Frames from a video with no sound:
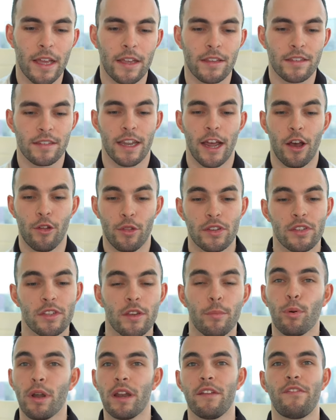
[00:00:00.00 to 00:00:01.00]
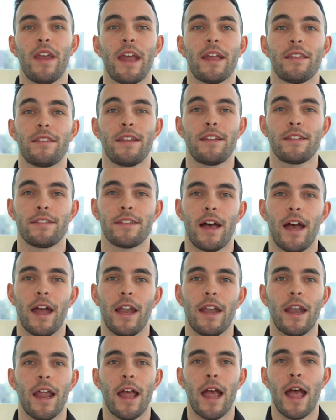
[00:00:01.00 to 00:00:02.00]
this. Now this is a pretty fancy
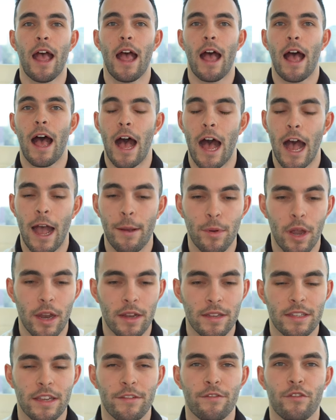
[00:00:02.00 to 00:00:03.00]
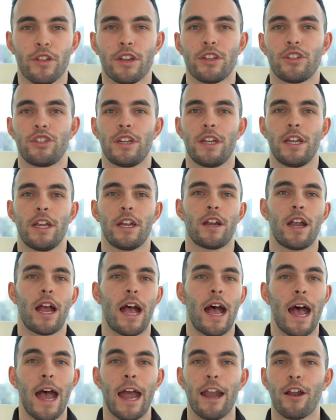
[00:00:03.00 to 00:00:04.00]
design. I'm not a civil engineer.
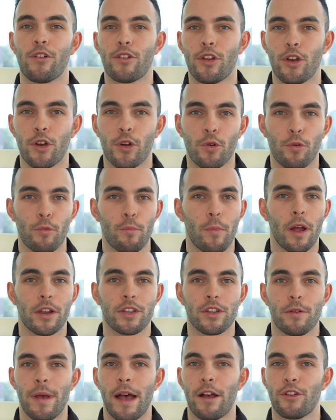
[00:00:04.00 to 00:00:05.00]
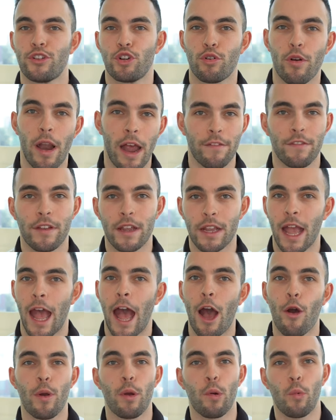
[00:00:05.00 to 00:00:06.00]
I don't know much about traffic,
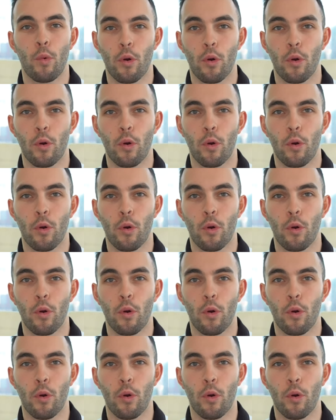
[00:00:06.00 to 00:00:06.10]
how it